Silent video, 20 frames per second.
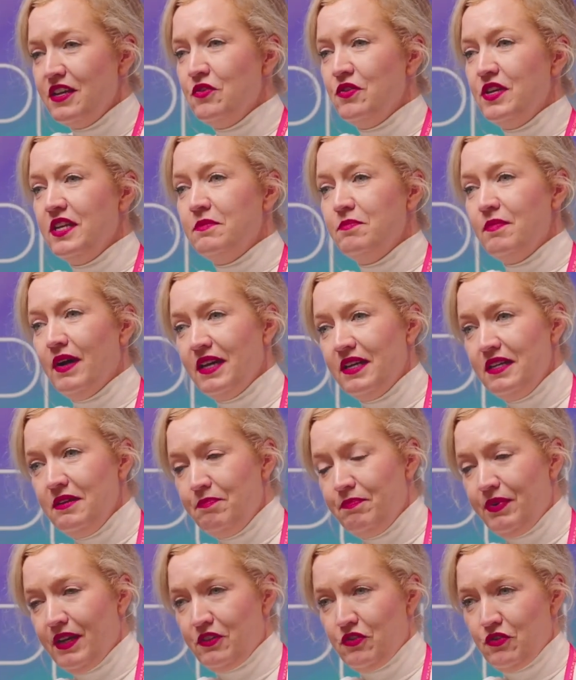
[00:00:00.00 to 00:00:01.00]
You need money,
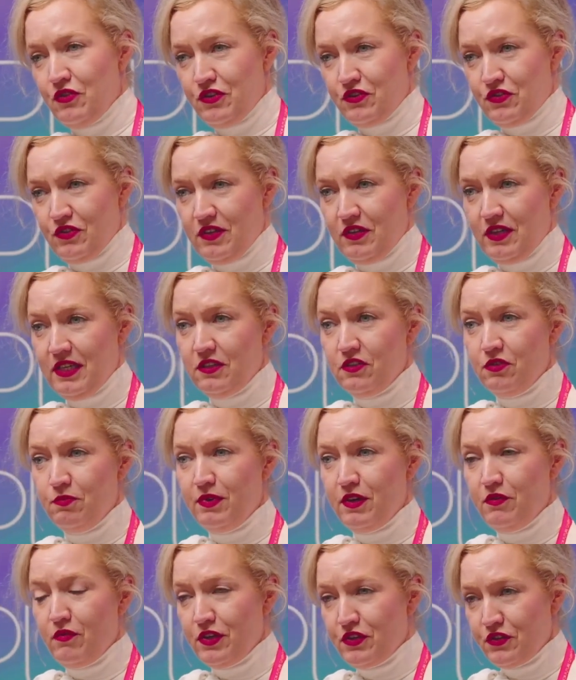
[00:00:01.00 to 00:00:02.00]
but you also need to
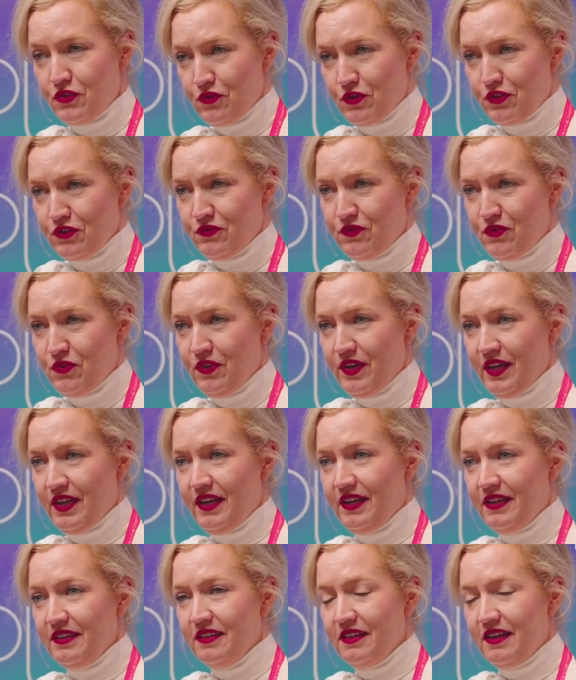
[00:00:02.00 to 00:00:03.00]
be resourceful.
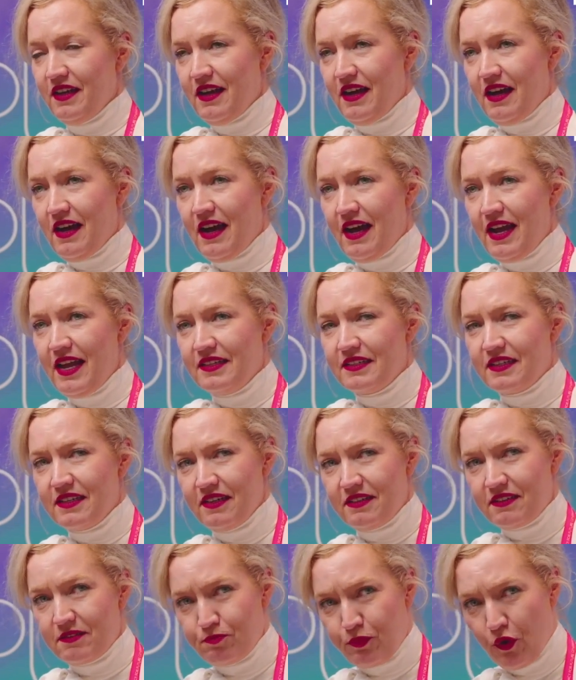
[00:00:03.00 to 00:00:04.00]
And uh, it,
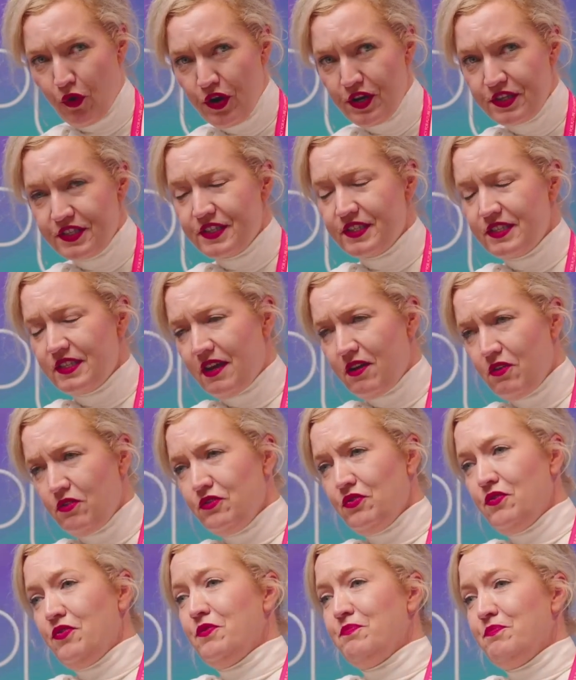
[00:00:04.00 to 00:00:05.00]
it boils
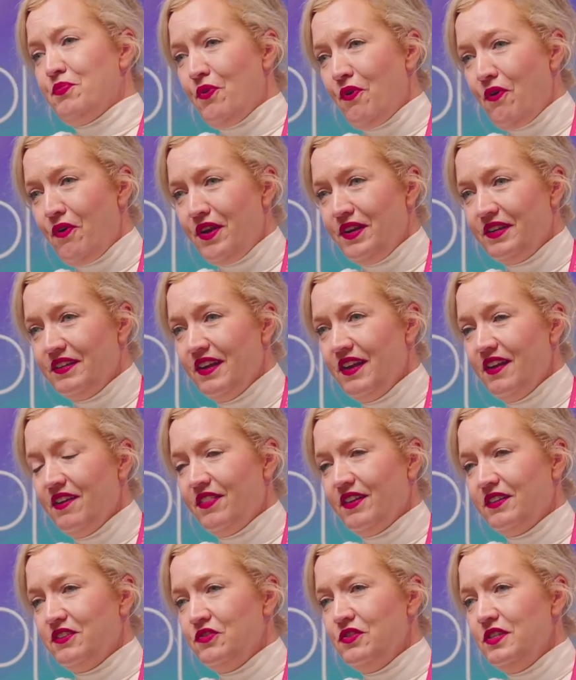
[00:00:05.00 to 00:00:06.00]
down to the point
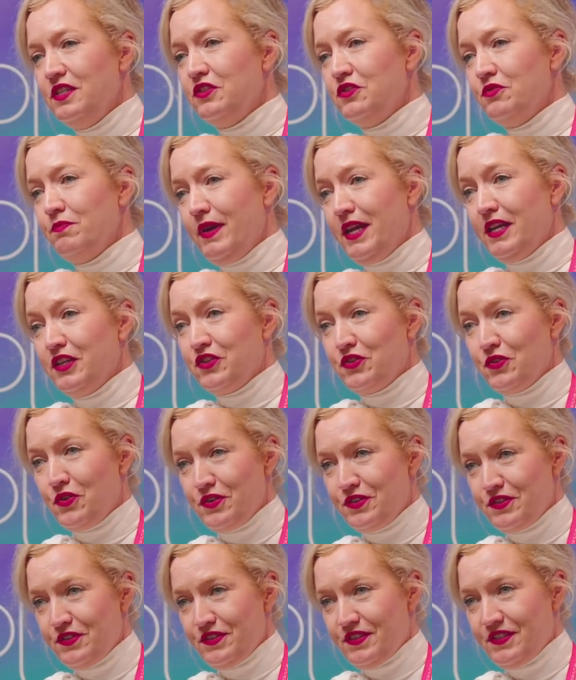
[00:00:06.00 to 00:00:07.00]
that you need to make
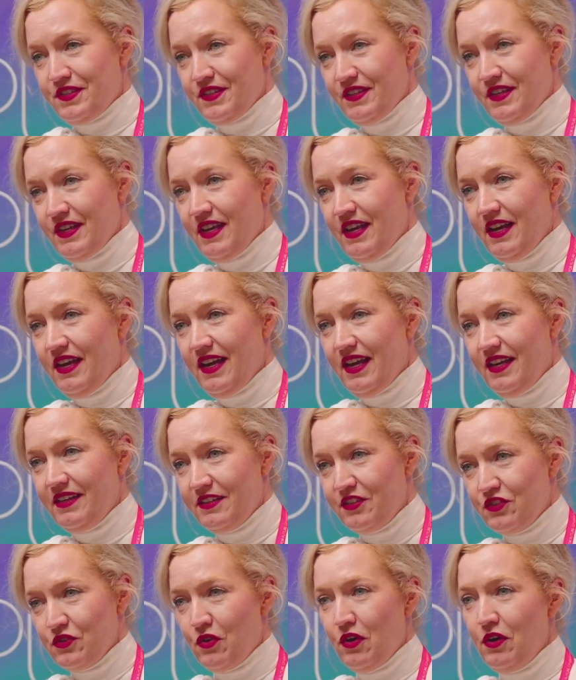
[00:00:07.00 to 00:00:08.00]
choices thinking and
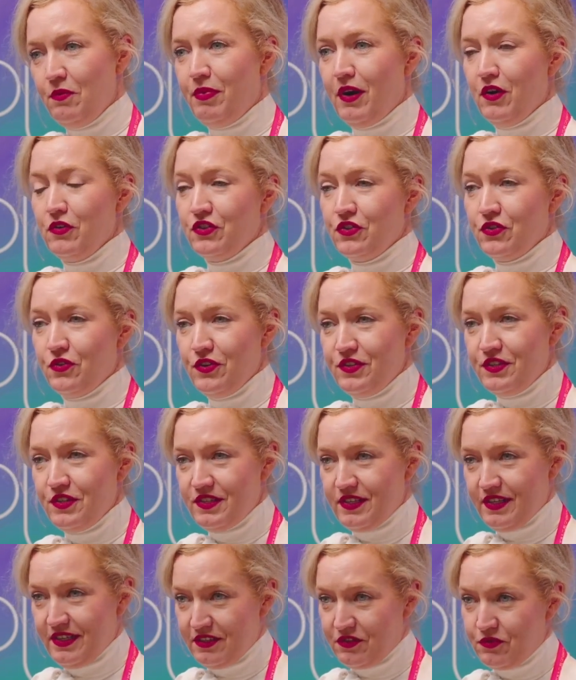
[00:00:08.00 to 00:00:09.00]
it's all about
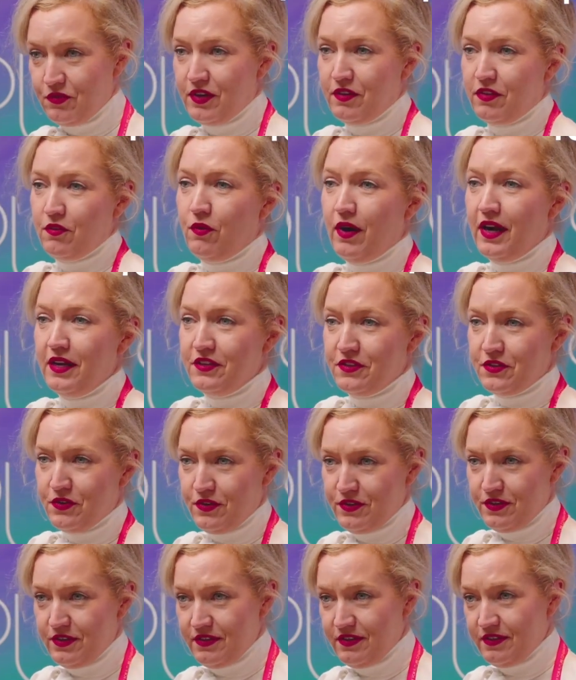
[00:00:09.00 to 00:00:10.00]
choices and being the right
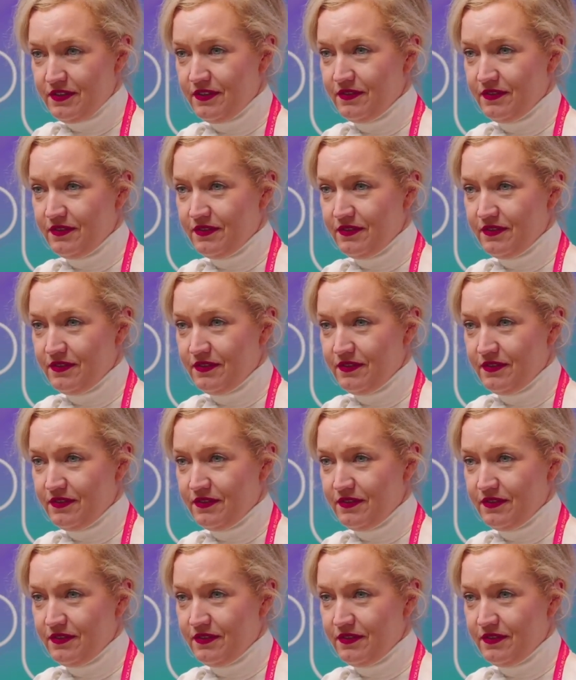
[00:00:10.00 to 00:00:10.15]
choice.